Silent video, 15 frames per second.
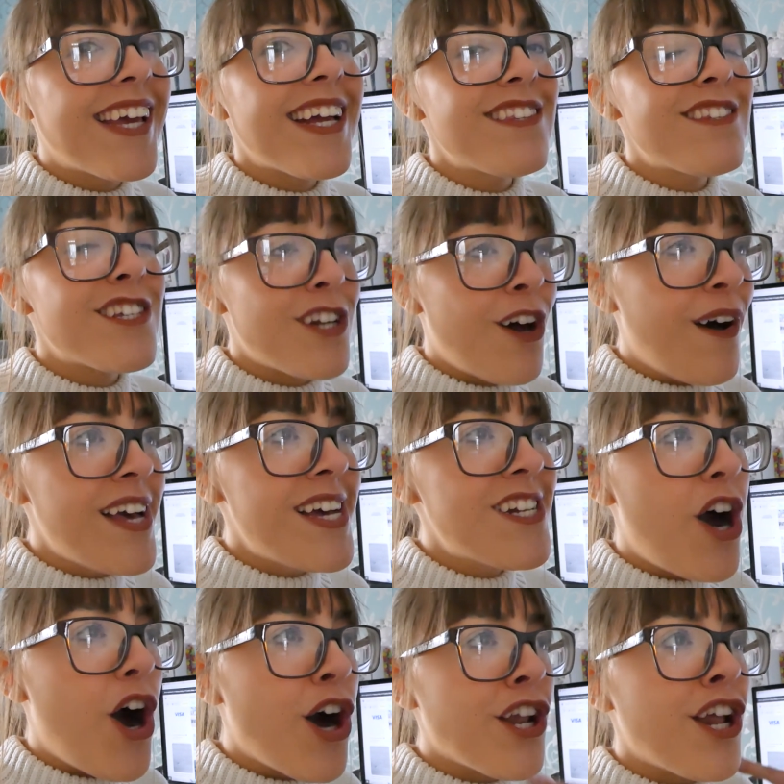get
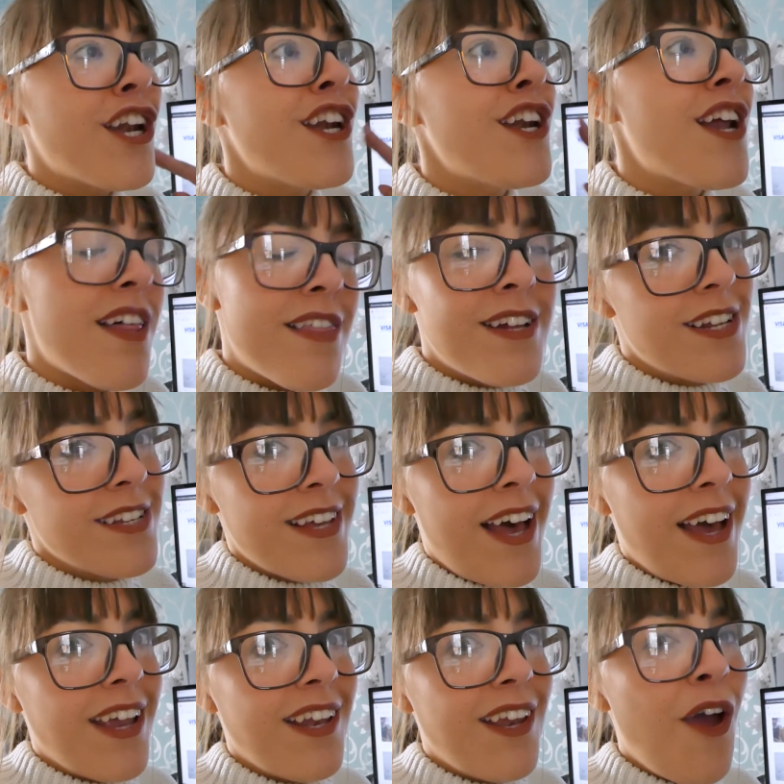started on another
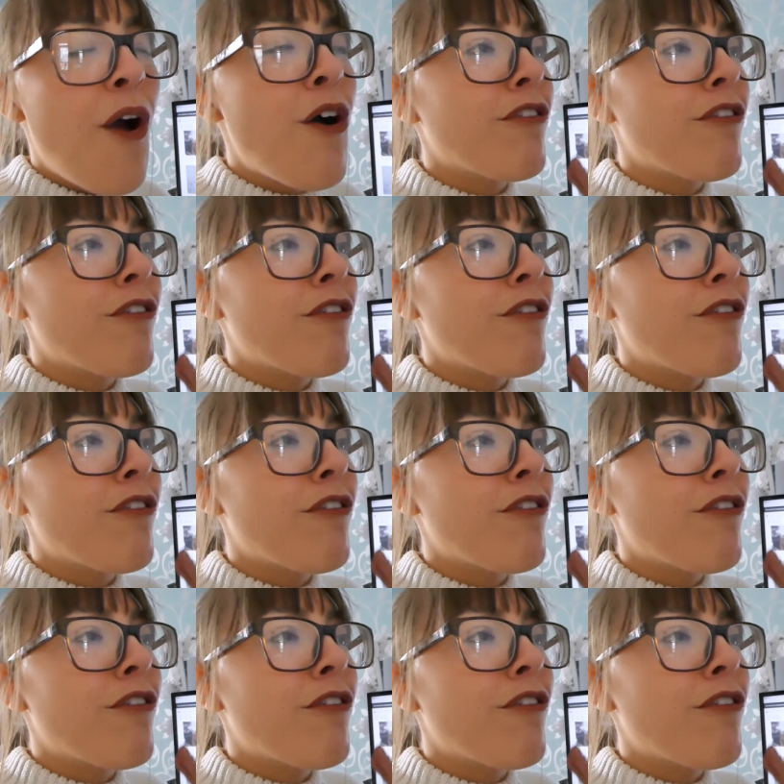design